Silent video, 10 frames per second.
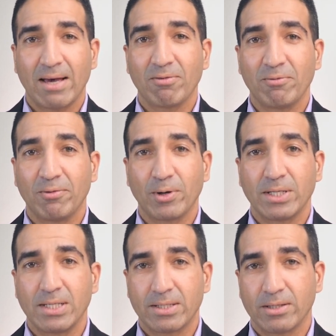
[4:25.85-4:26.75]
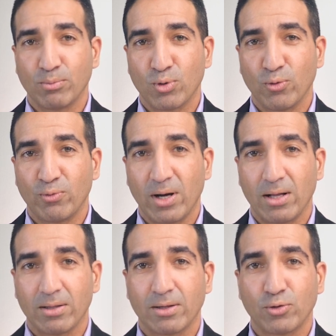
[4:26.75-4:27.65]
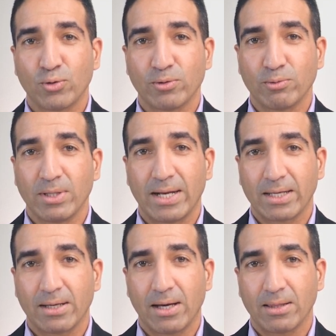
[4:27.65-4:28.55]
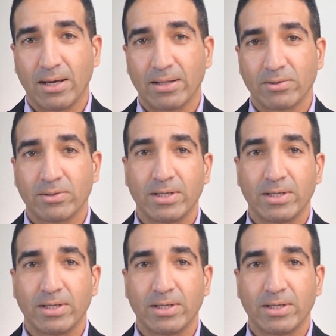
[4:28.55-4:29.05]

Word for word: have a very detailed profile that shows their lending guidelines,